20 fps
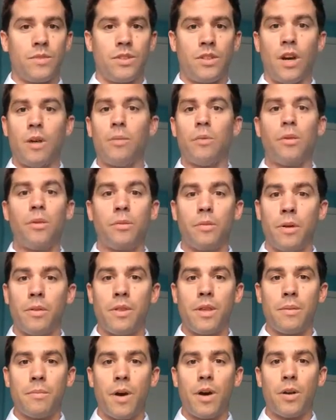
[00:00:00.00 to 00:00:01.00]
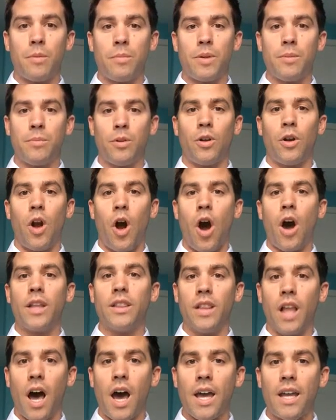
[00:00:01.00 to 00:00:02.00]
double the amount of people are
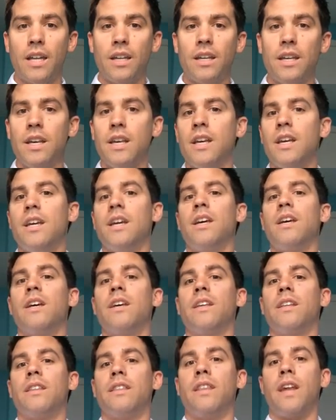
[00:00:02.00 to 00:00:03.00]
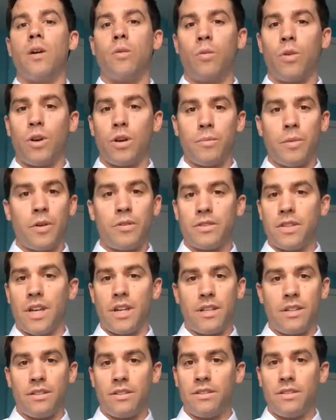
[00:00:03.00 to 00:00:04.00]
online that were about
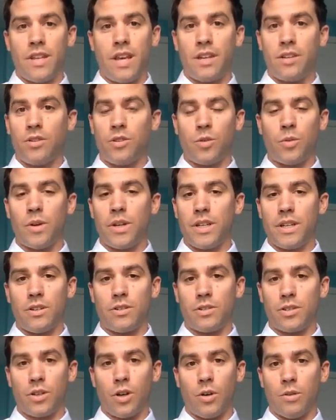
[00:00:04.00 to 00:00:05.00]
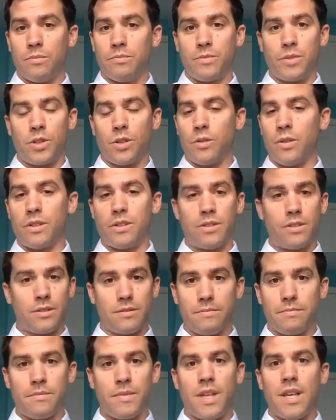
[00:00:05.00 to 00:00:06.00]
10, 10 20 years ago. So,
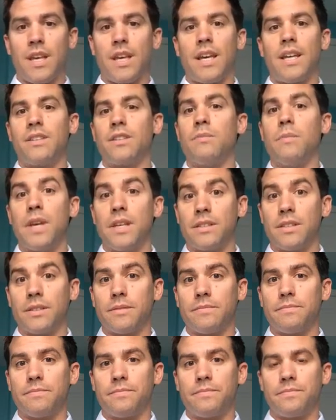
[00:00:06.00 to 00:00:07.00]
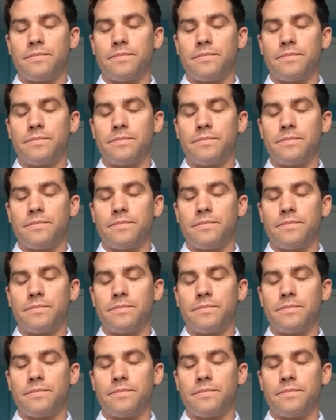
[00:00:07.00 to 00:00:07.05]
it's it's amazing.